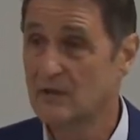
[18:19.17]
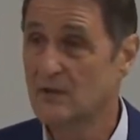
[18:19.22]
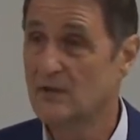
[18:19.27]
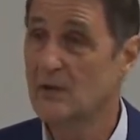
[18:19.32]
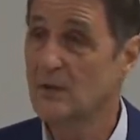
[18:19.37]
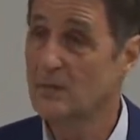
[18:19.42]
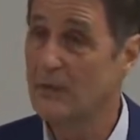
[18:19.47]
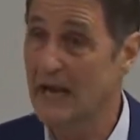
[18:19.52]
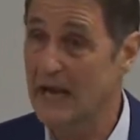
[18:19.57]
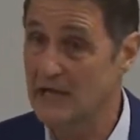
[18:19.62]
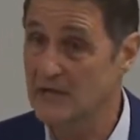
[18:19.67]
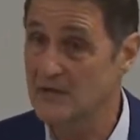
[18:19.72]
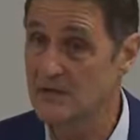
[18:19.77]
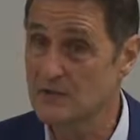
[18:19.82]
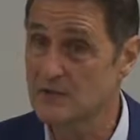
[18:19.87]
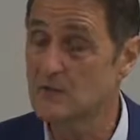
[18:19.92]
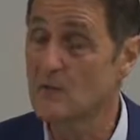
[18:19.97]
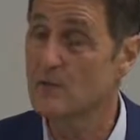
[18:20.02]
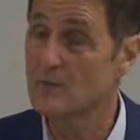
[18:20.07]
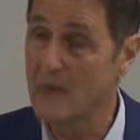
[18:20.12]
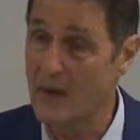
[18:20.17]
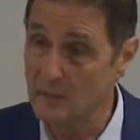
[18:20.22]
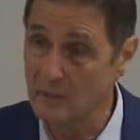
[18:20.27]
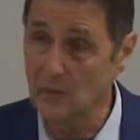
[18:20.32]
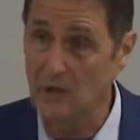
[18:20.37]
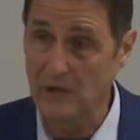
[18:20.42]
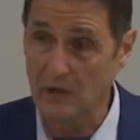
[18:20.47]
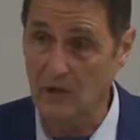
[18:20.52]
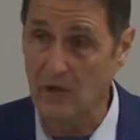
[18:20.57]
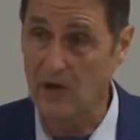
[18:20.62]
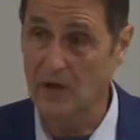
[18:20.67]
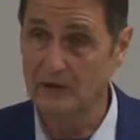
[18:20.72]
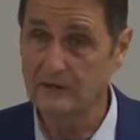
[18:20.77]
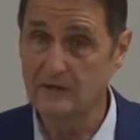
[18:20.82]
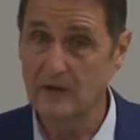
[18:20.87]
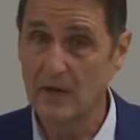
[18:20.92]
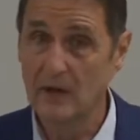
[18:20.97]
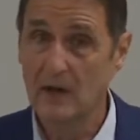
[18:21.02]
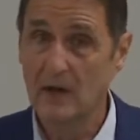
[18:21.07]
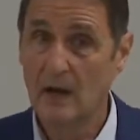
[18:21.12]
to their patients with memory
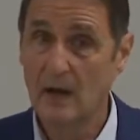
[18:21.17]
loss